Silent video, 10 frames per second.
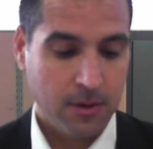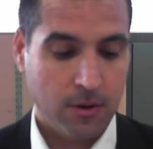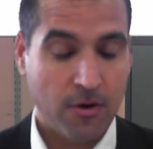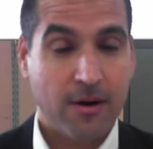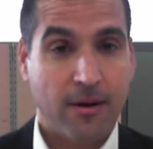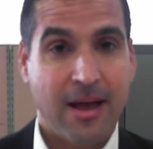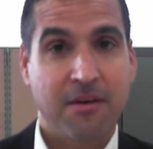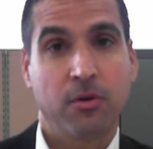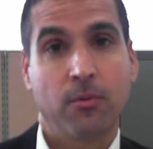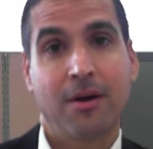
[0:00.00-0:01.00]
Or
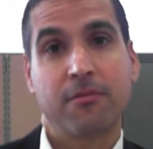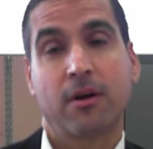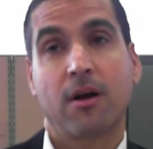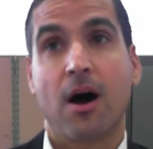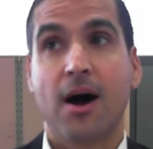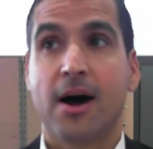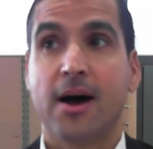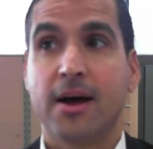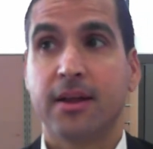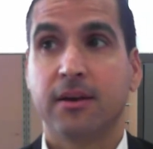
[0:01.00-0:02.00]
have you ever
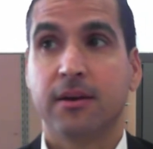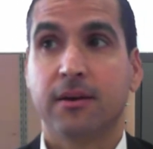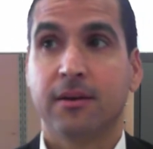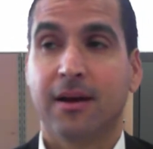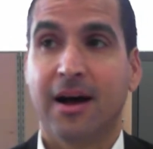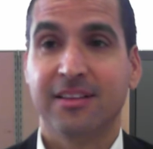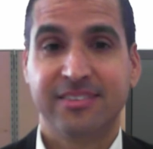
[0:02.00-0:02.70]
gone uh,